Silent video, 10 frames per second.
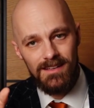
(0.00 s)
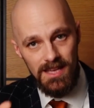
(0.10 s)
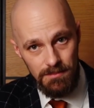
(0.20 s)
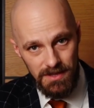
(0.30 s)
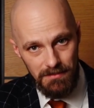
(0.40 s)

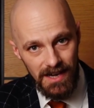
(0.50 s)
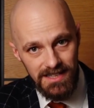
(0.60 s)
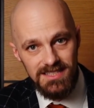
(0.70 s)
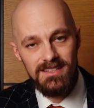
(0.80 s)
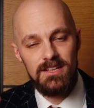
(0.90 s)
Keep in
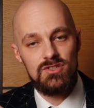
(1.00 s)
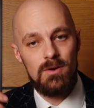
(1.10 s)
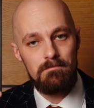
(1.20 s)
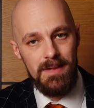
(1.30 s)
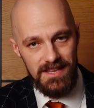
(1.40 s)
mind that
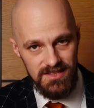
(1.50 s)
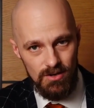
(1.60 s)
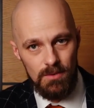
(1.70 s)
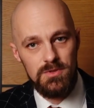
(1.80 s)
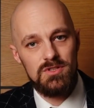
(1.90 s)
your best
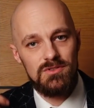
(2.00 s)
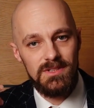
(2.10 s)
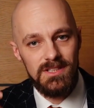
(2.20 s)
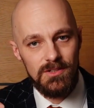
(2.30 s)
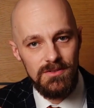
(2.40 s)
option to
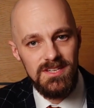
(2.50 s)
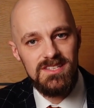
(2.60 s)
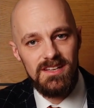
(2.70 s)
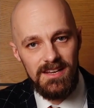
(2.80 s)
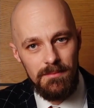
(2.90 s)

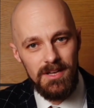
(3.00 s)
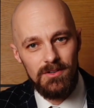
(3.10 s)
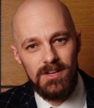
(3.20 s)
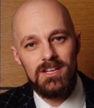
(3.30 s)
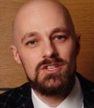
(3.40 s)
increase
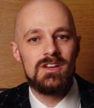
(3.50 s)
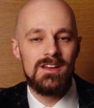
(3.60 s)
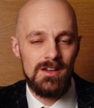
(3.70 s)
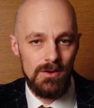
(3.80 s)
dynamic range